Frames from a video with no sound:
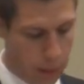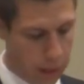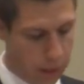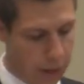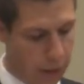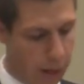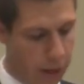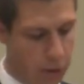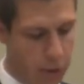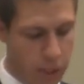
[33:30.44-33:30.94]

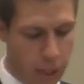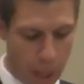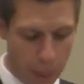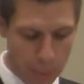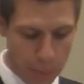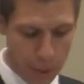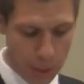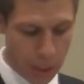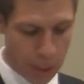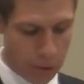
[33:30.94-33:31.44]
They are
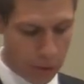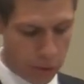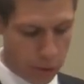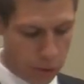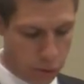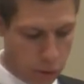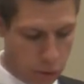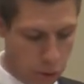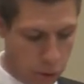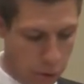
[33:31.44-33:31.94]
tempting
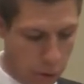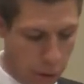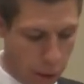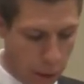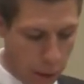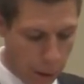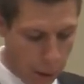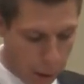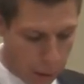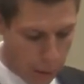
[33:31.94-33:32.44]
others to
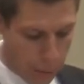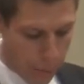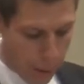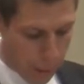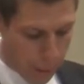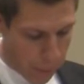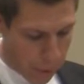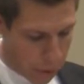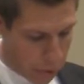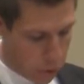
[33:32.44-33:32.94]
other
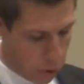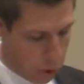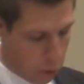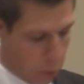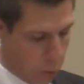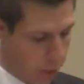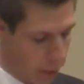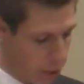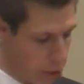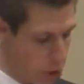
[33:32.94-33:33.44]
members to
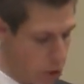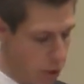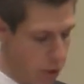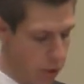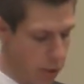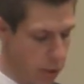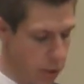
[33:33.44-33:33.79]
question,